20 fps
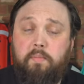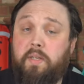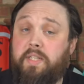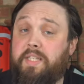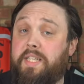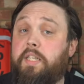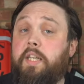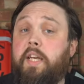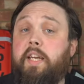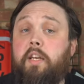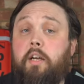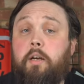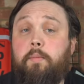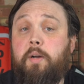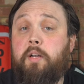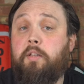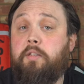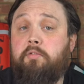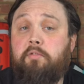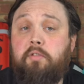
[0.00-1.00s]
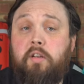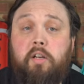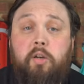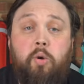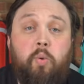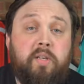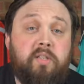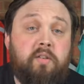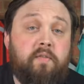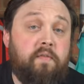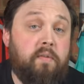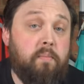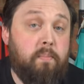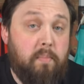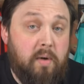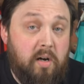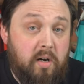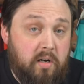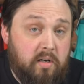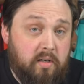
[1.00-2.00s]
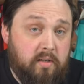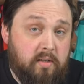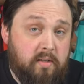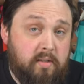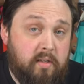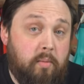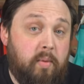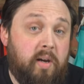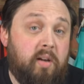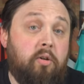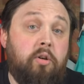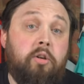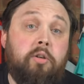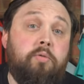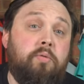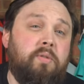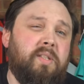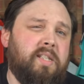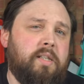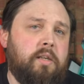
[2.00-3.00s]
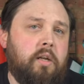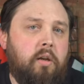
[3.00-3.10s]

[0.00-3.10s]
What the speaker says: But today I'm answering a question from Marcus about losing